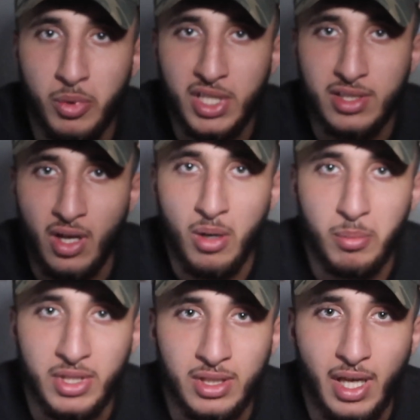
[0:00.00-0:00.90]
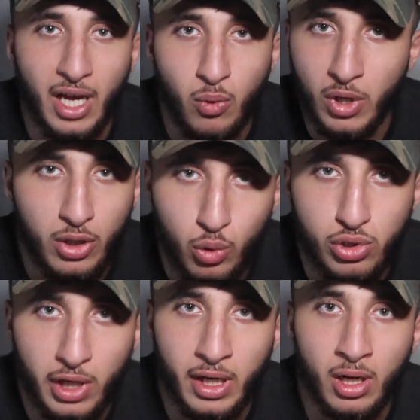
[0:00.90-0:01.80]
a big stomp and I wanna go
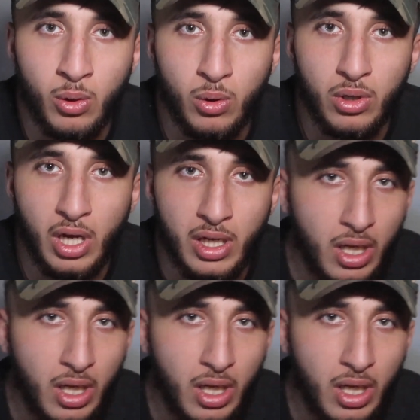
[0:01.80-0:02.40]
check it out. I,